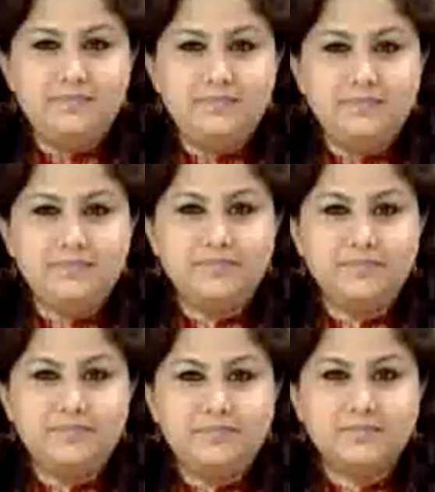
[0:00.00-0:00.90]

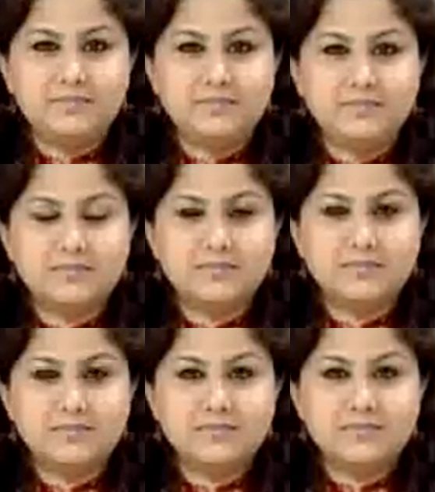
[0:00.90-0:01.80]

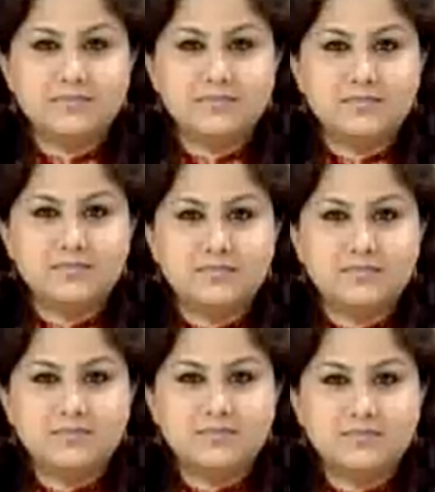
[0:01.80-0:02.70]

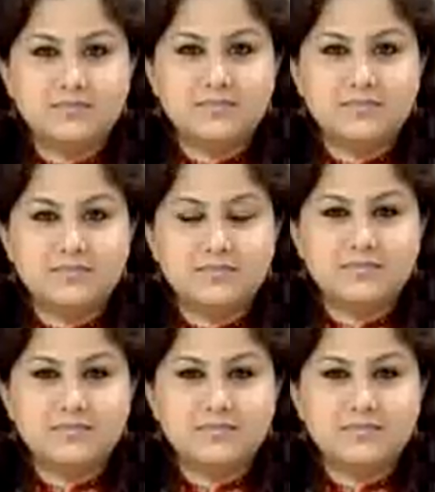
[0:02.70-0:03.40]
No words are spoken by the person on screen.